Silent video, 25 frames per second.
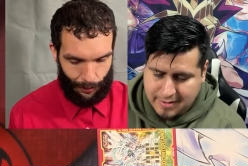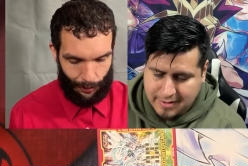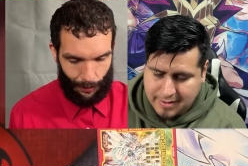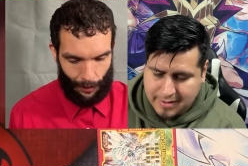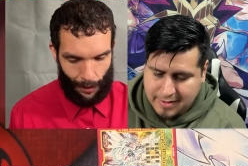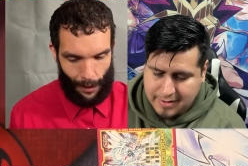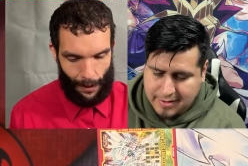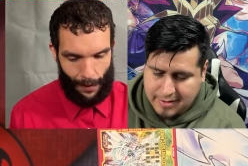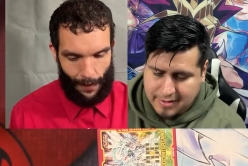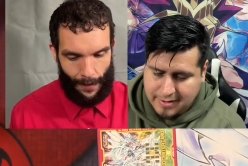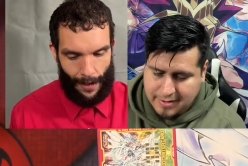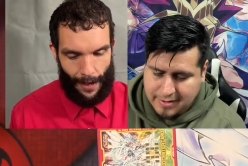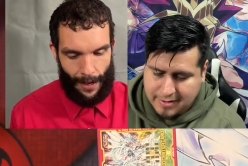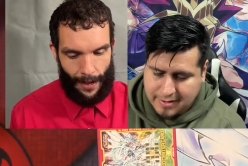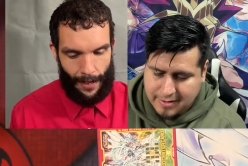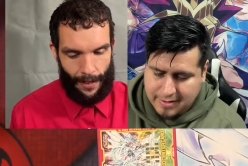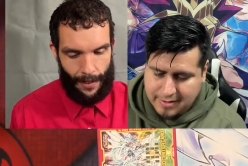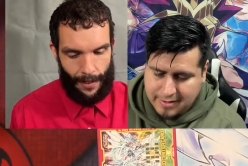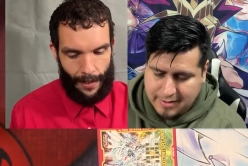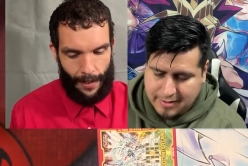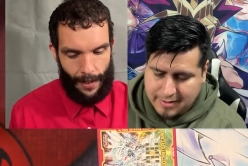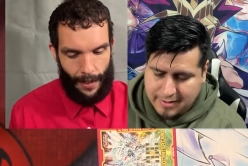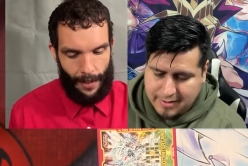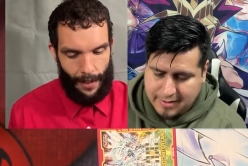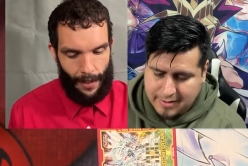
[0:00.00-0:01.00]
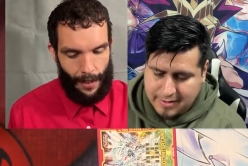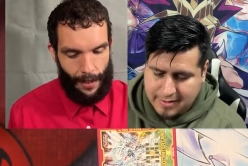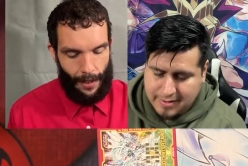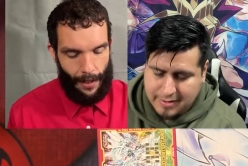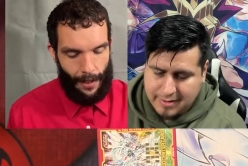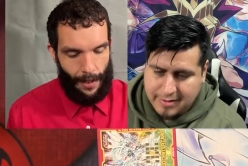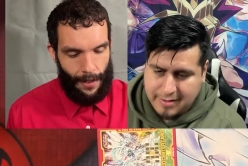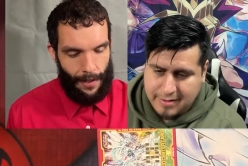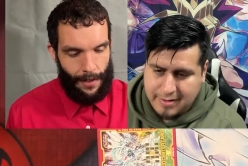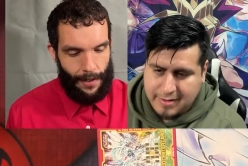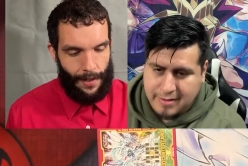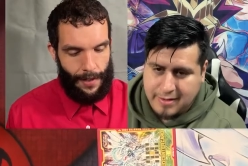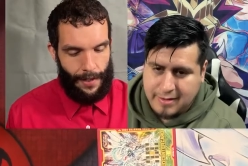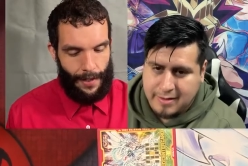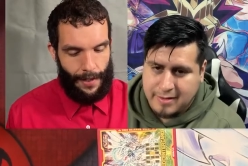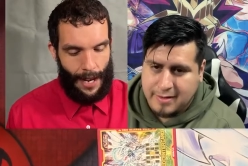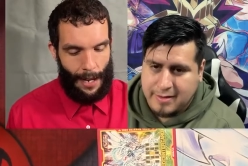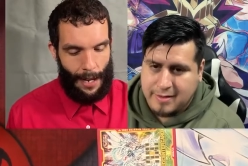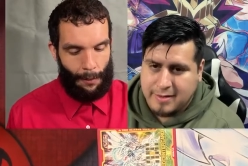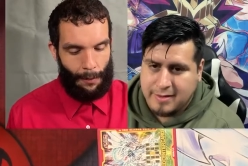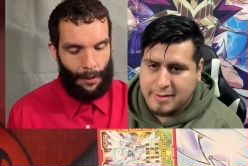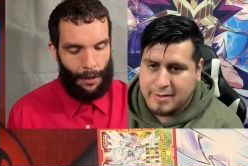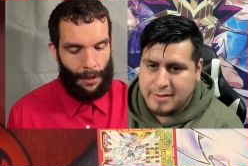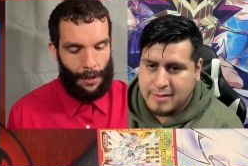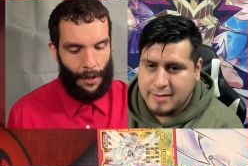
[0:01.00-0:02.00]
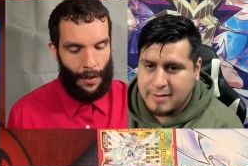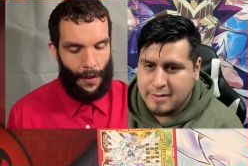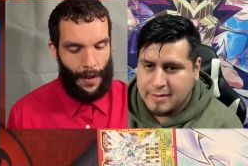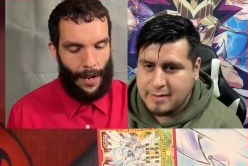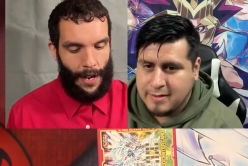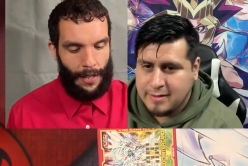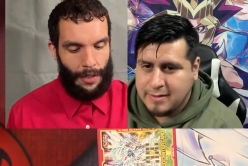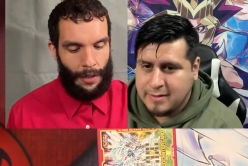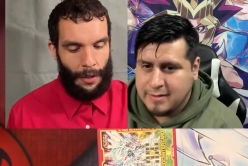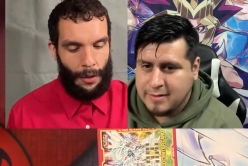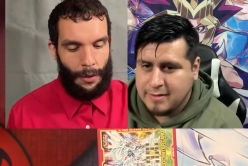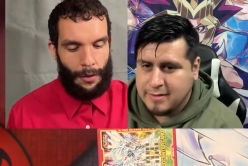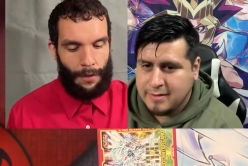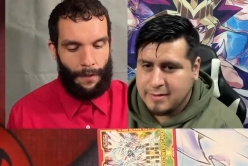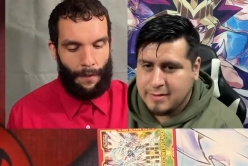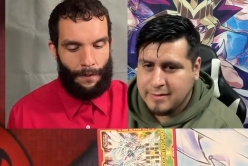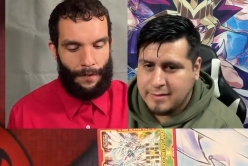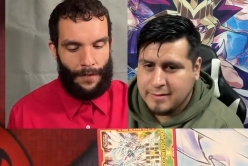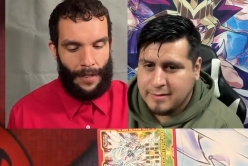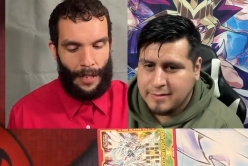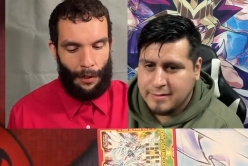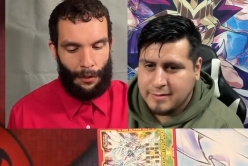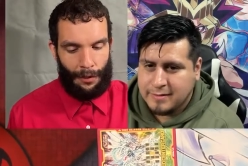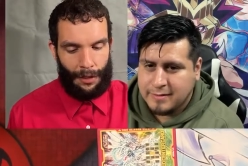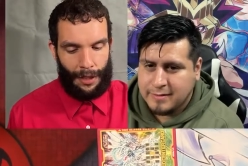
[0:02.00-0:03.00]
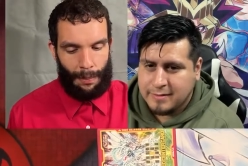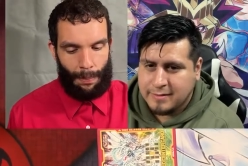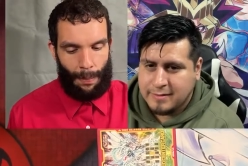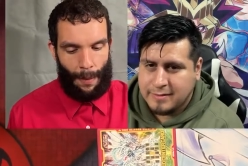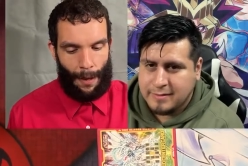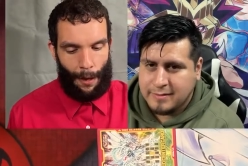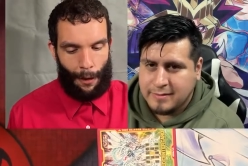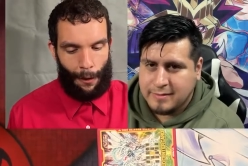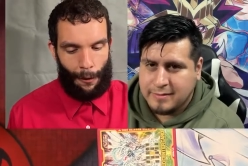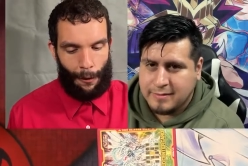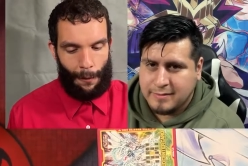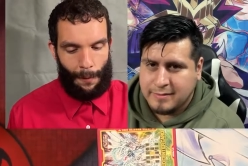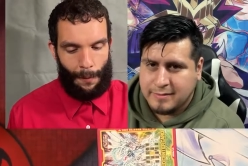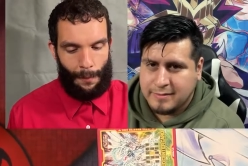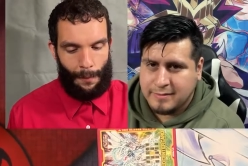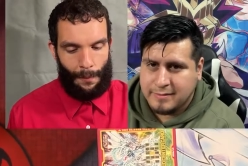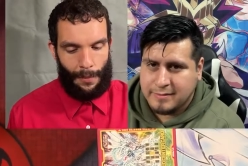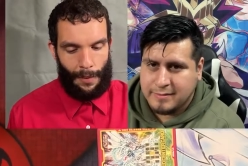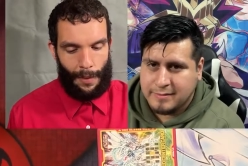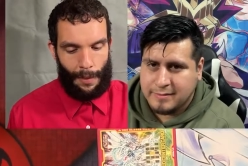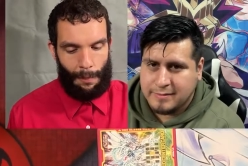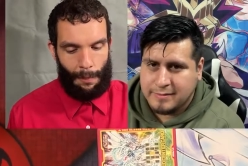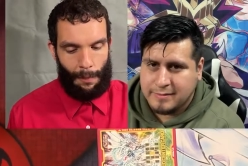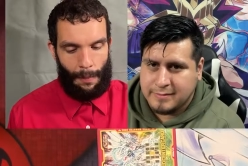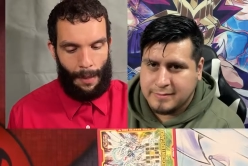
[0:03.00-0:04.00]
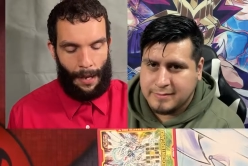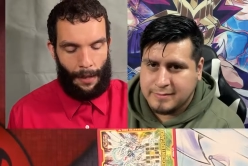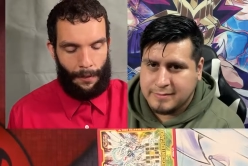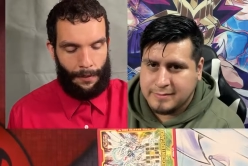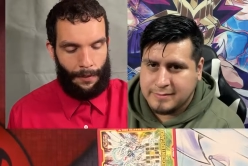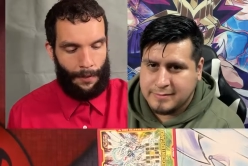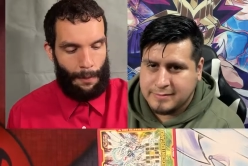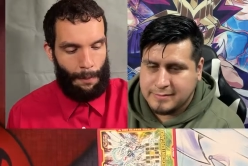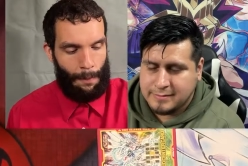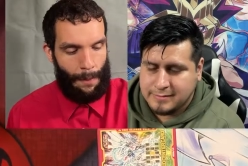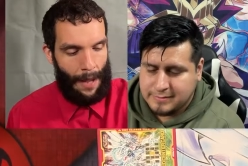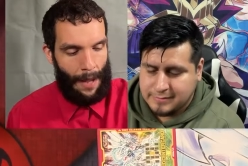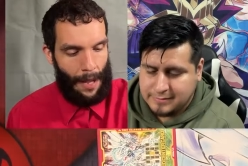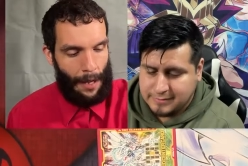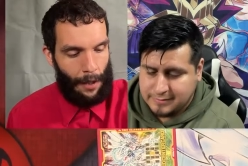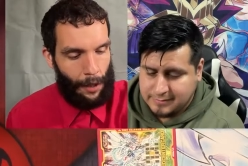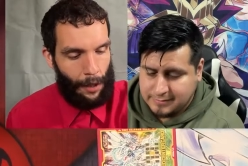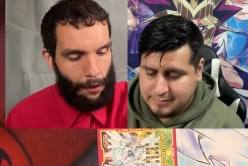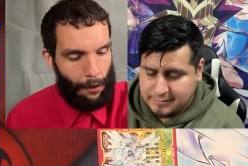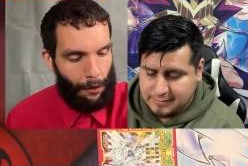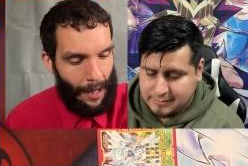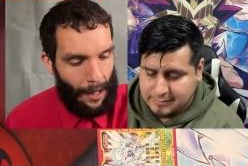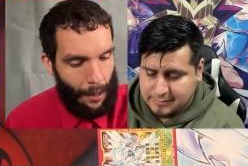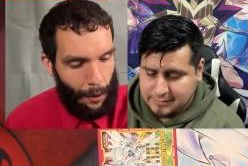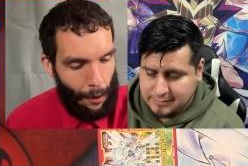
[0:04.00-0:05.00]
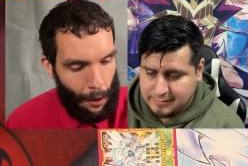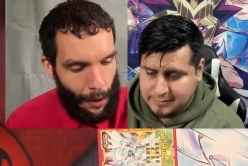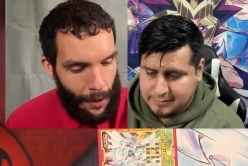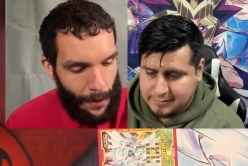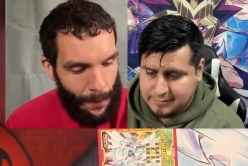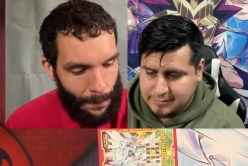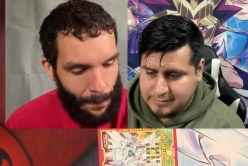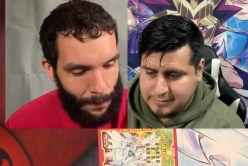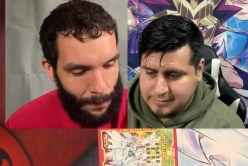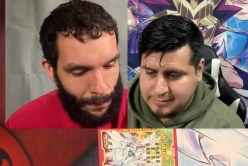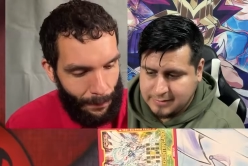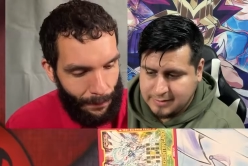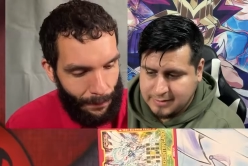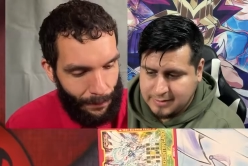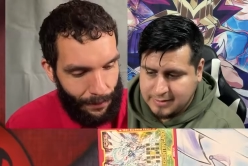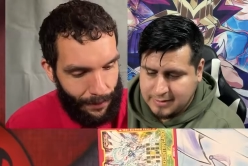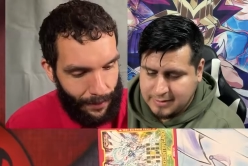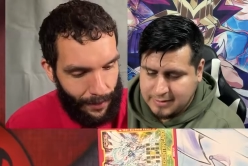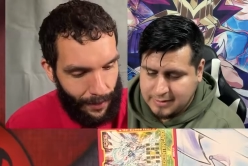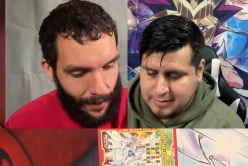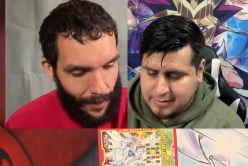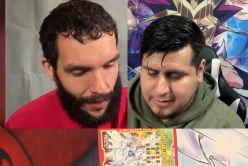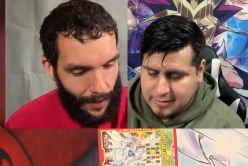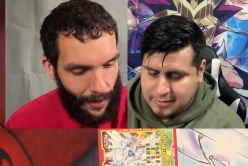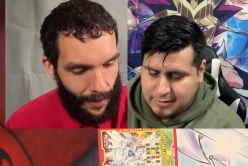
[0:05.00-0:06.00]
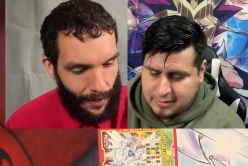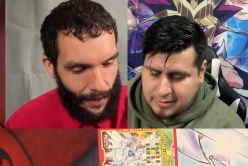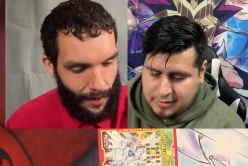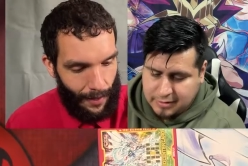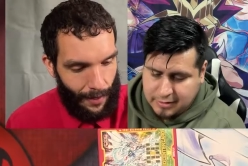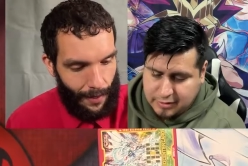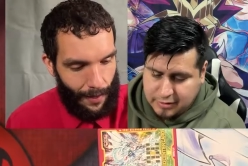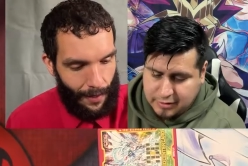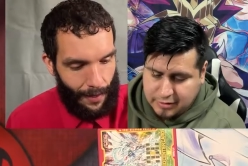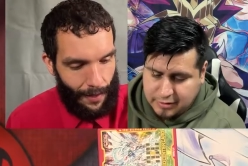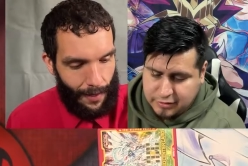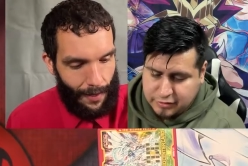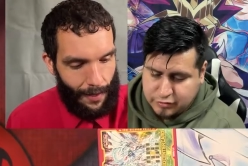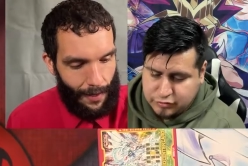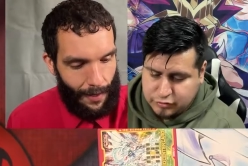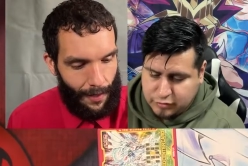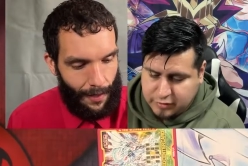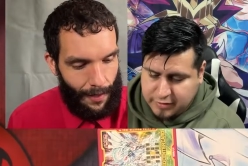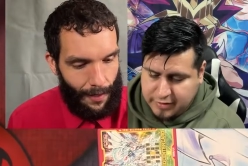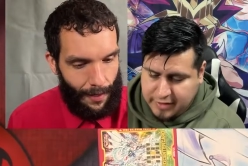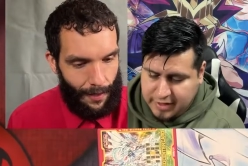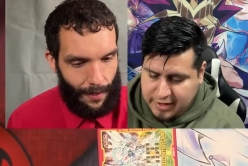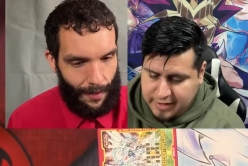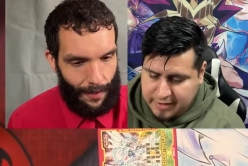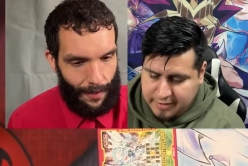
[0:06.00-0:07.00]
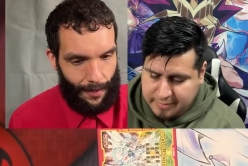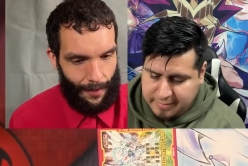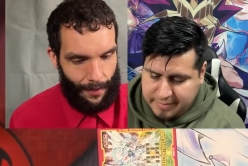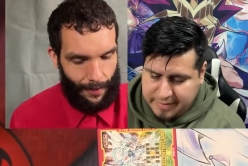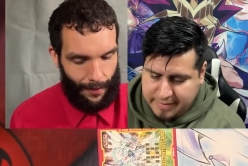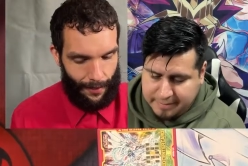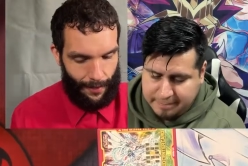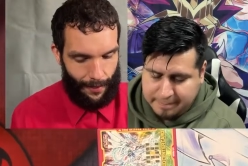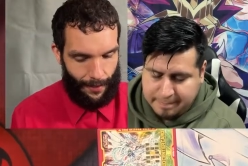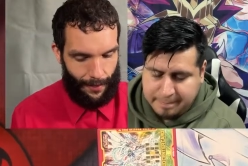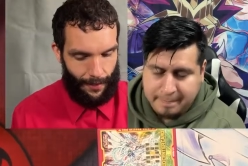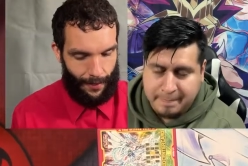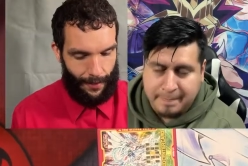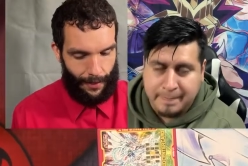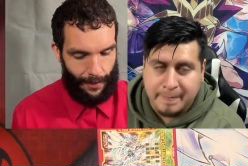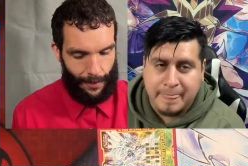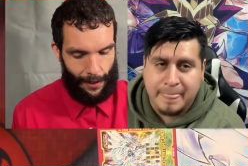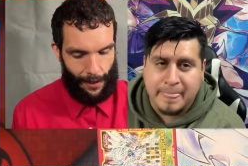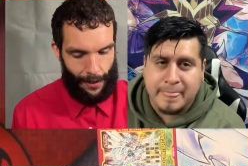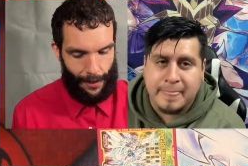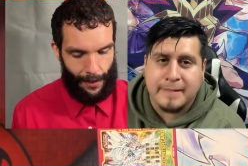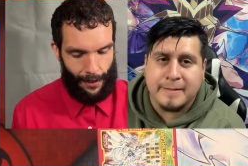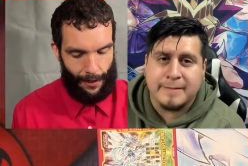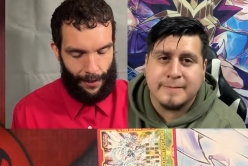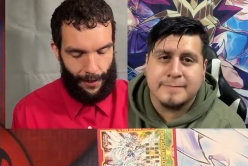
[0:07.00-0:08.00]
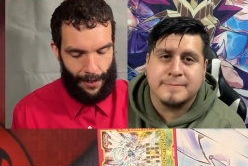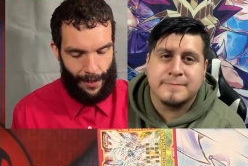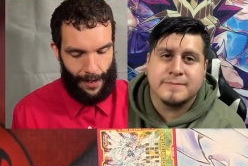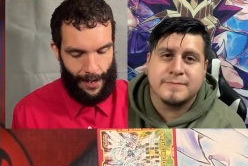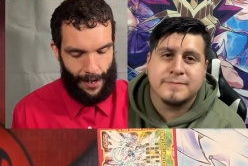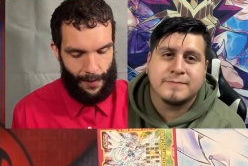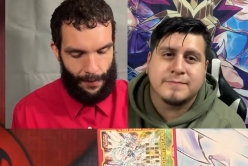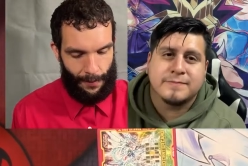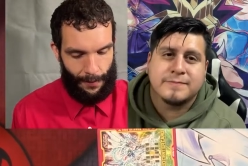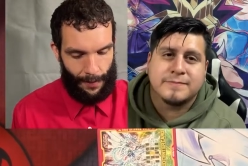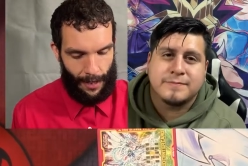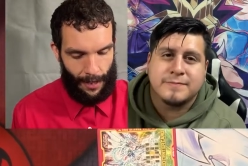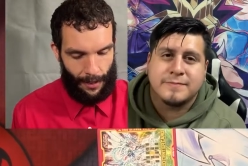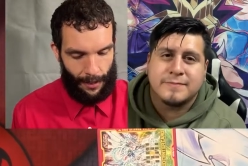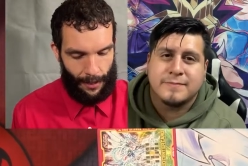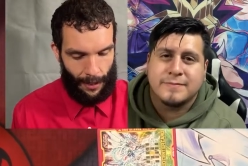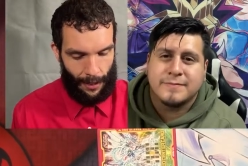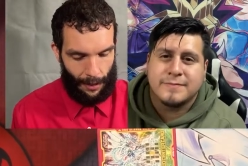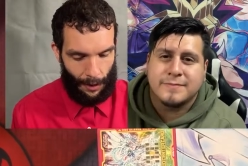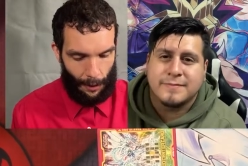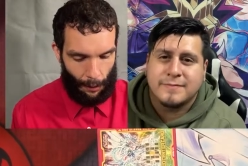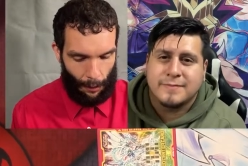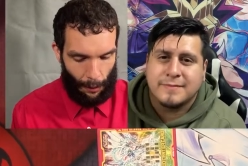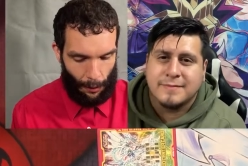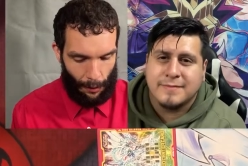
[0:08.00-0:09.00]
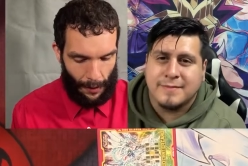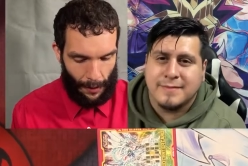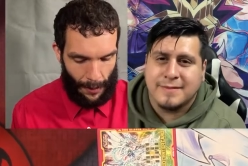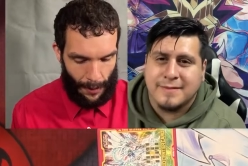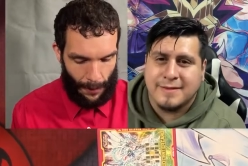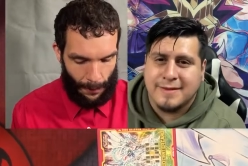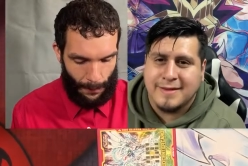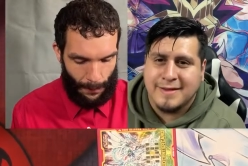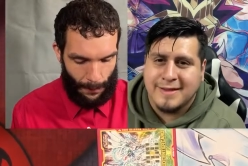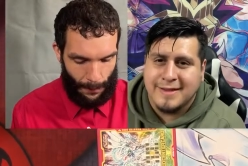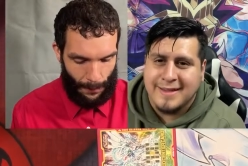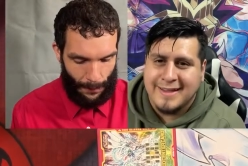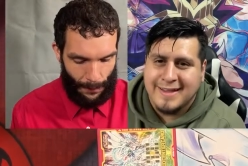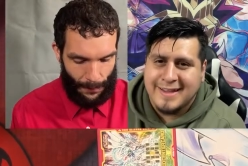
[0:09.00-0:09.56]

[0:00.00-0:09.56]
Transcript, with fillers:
Speaker 1: All right. Then I'm gonna go ahead and use the field spell, bounce of the bound creator. I'm gonna destroy that in a bit. All right. Yeah. Then you woke up.